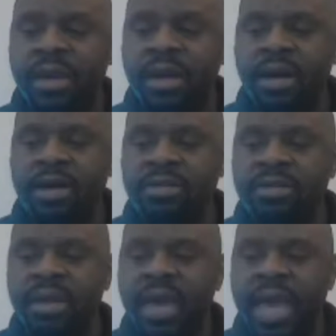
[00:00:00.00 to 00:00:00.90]

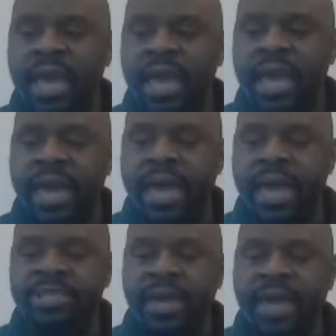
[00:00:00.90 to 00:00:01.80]
because a
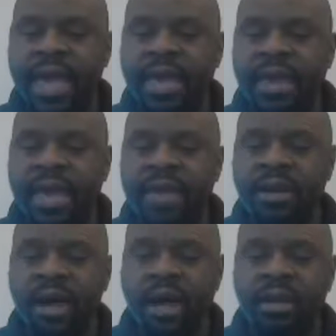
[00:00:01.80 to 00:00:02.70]
classmate had
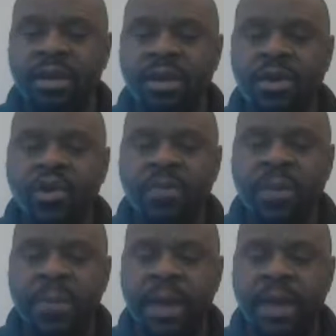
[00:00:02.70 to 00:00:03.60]
an aunt who
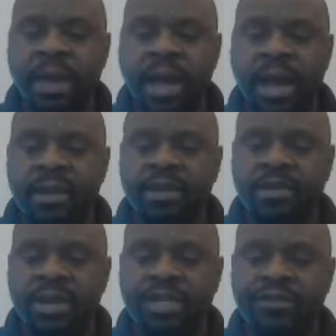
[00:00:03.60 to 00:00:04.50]
prepared collard
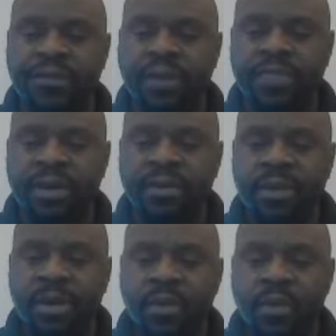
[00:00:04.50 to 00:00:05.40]
greens for them,
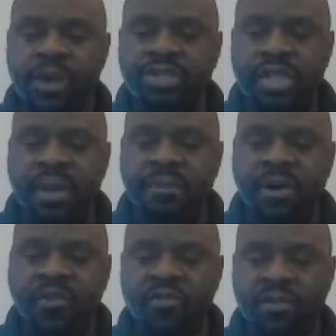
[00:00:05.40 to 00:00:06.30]
which they
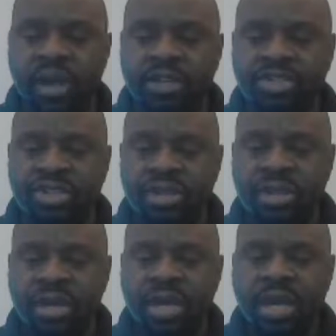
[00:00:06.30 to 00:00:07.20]
both relished.
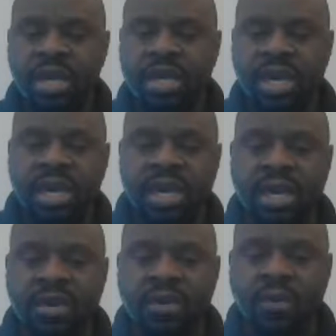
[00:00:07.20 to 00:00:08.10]

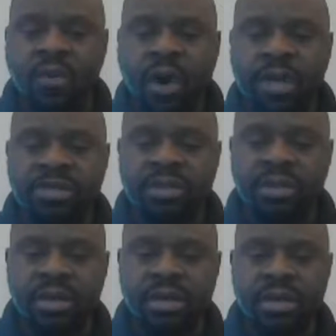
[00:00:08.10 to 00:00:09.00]
Once
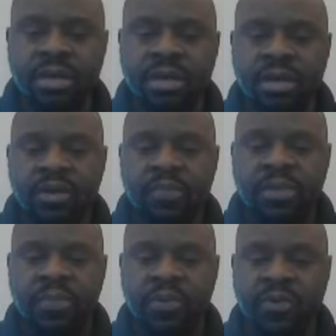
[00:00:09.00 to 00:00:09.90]

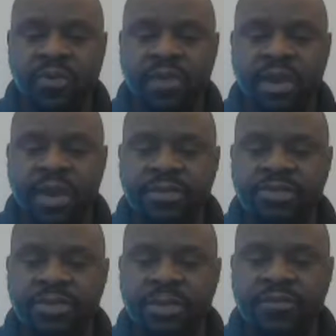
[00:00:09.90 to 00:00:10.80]
reproved another
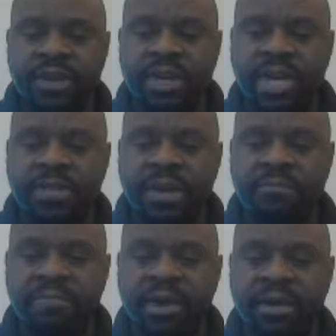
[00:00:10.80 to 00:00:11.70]
student for keeping
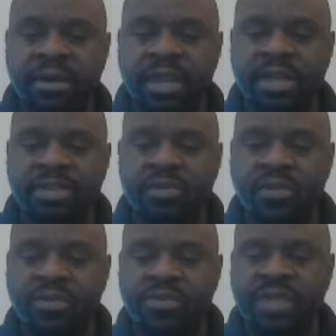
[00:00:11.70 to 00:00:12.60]
beer in his
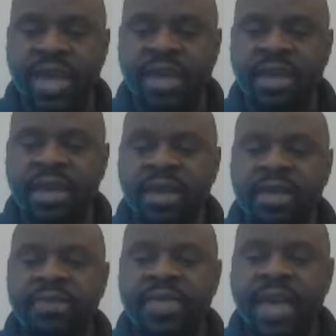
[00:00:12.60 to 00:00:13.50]
room, saying
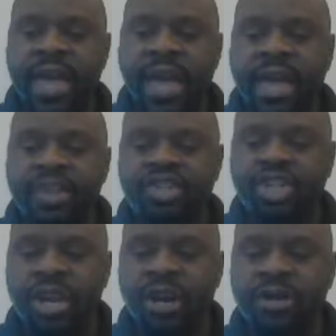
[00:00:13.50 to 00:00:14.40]
they had
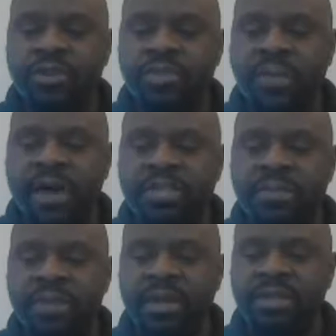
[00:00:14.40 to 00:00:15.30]
shared
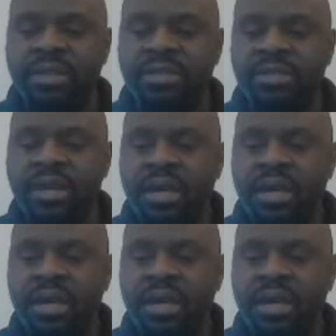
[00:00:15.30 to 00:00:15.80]
responsibilities